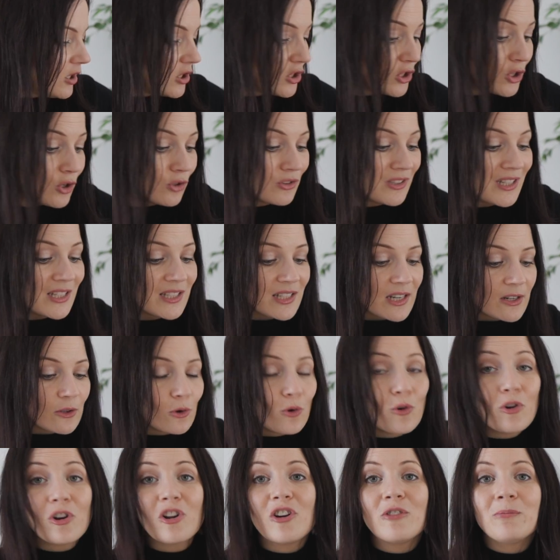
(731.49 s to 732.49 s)
So these
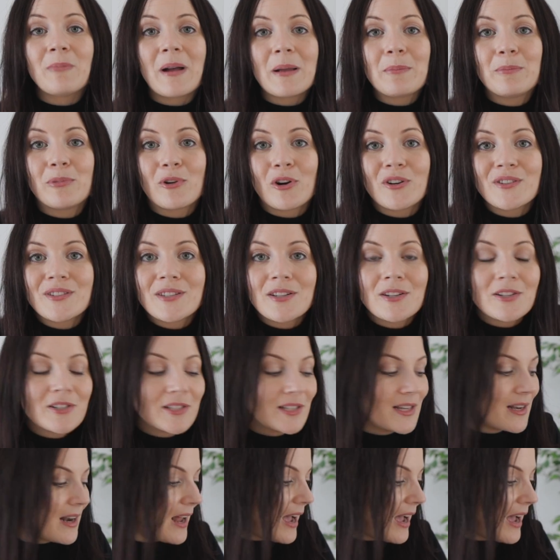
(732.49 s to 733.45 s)
are all of my bronzers and